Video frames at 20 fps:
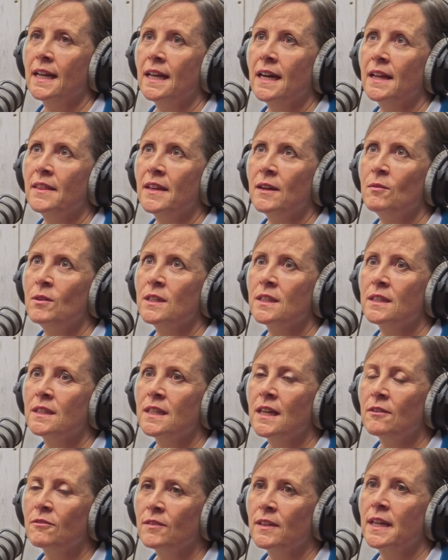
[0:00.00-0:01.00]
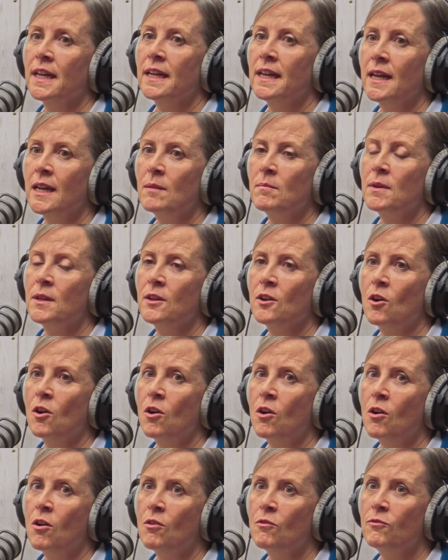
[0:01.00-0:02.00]
there was definitely an element
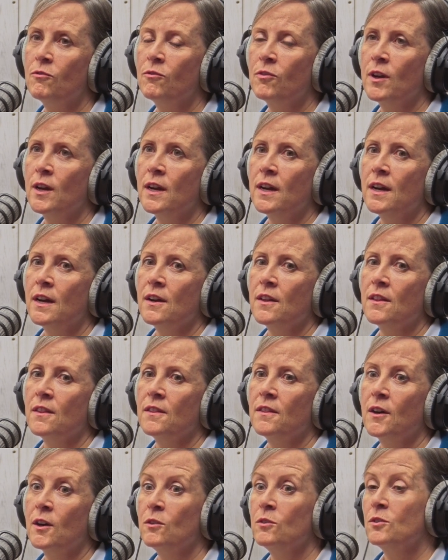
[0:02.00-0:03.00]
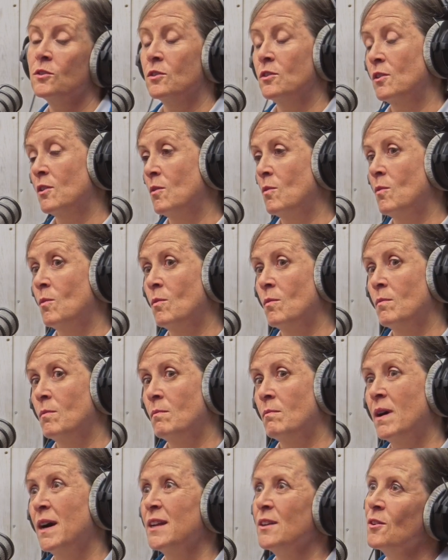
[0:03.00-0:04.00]
of those that
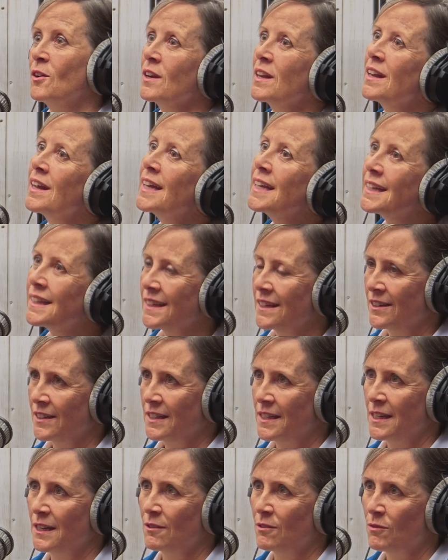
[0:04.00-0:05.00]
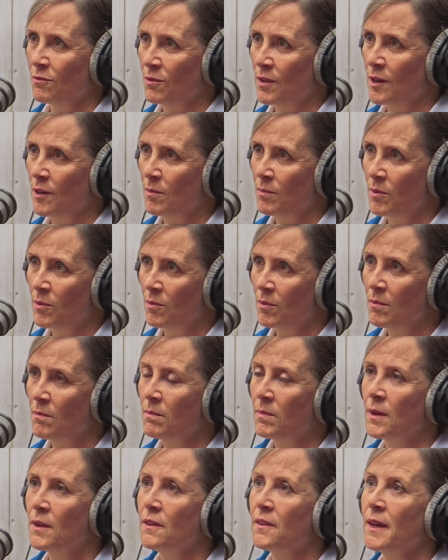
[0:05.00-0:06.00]
might not like the idea of Welborne,
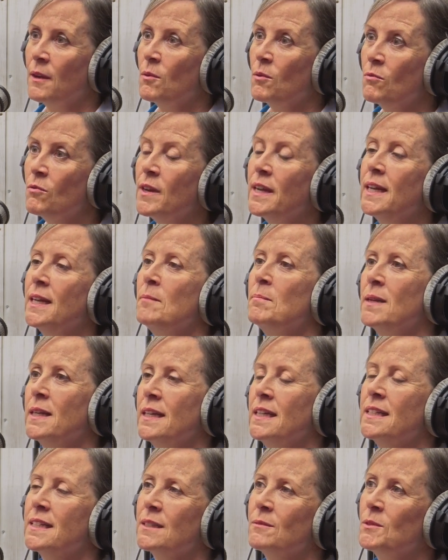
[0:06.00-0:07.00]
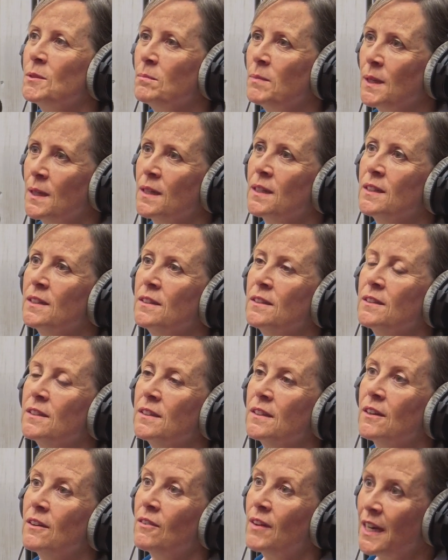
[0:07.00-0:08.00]
but they were really pleased it was Buckland
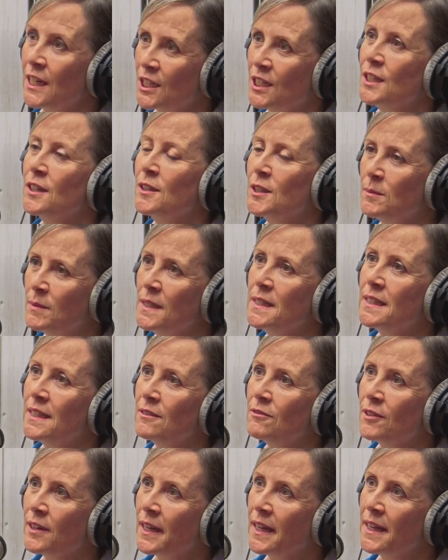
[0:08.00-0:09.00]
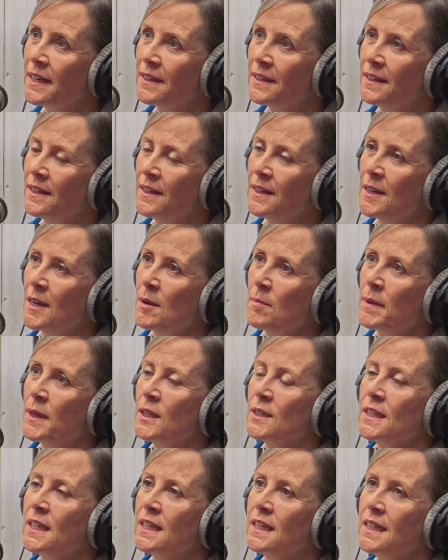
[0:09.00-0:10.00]
that are actually going to be delivering it,
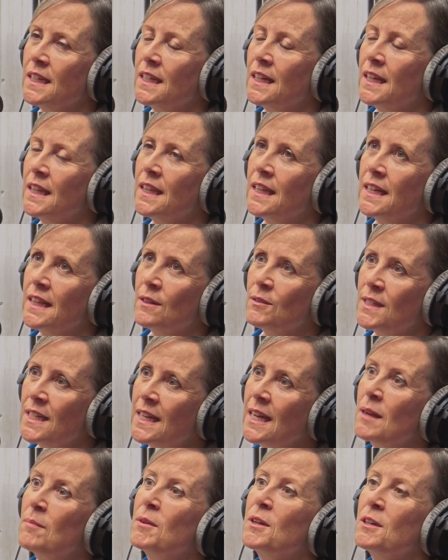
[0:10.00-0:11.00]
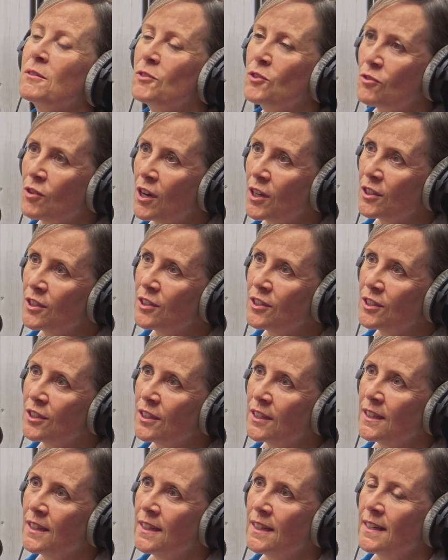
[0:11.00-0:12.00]
because I think there was an element of trust
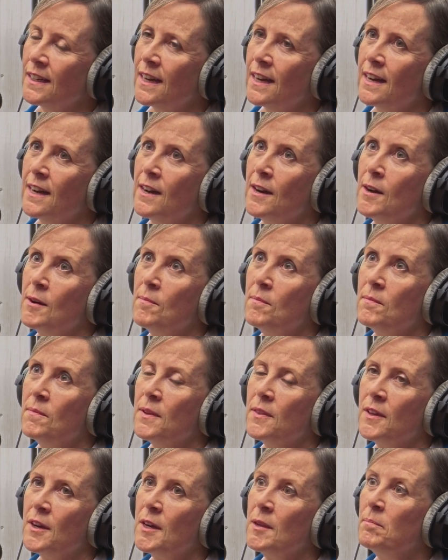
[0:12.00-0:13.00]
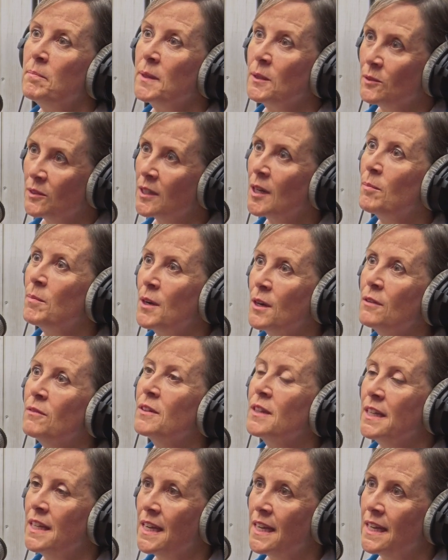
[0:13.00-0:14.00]
that had built up over
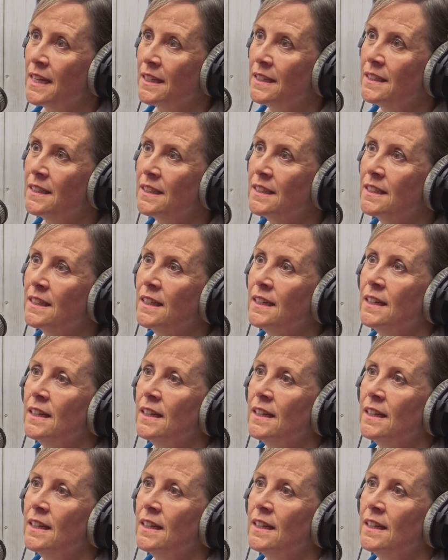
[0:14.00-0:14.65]
the years,